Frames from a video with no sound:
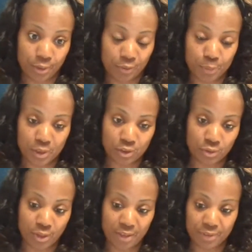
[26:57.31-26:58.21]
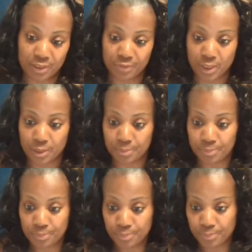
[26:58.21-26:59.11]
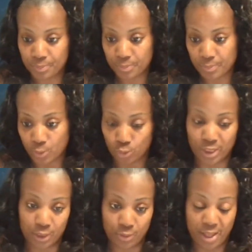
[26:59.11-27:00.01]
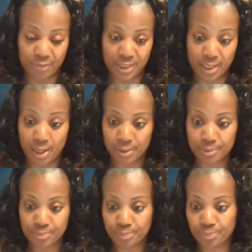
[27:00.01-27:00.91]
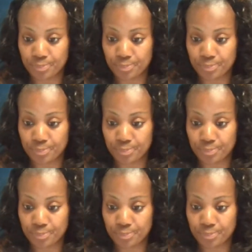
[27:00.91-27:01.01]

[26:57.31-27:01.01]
off because you don't have a lift gate or they don't have a dock.